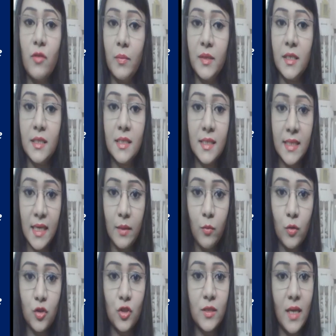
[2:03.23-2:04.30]
Remittance Scheme,
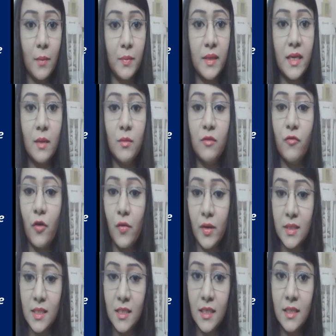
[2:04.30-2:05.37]
which is applicable for
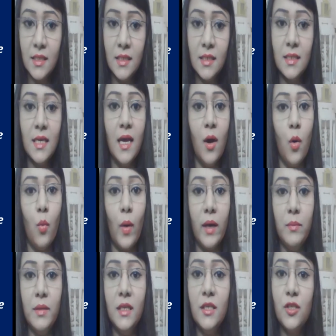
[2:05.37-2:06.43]
residents,
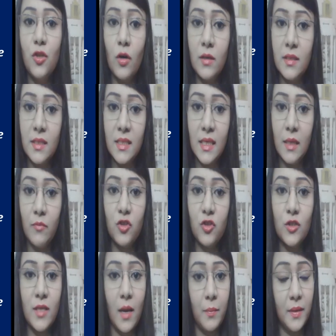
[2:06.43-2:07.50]
$1 million Scheme, which
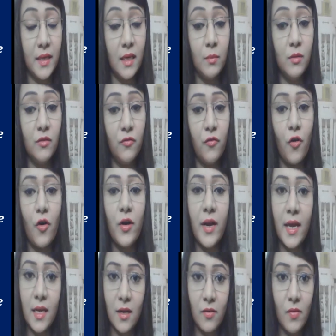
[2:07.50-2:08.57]
is applicable for
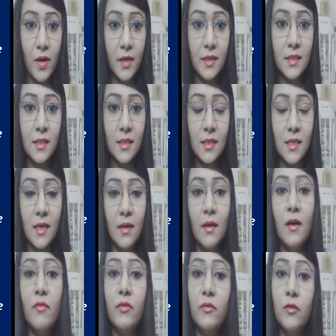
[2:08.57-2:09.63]
NRIs.
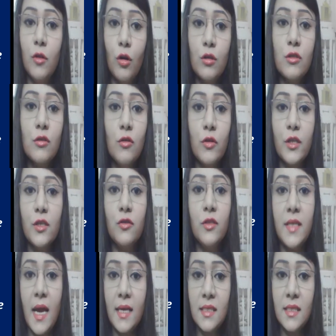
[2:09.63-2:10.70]
We will also look into the
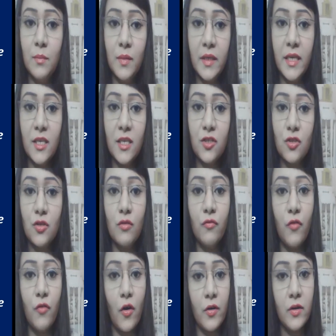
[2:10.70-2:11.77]
tax implications on
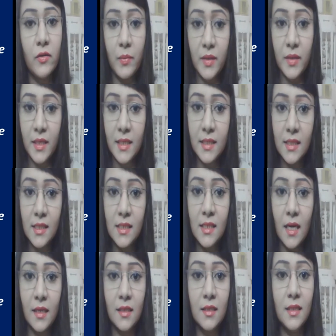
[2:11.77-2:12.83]
foreign remittances
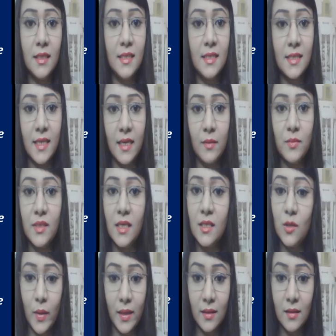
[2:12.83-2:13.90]
under these schemes
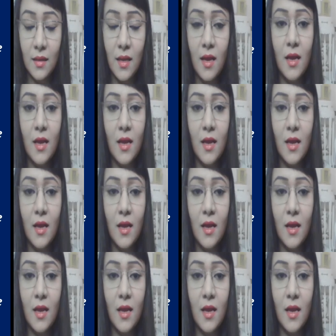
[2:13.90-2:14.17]
as well.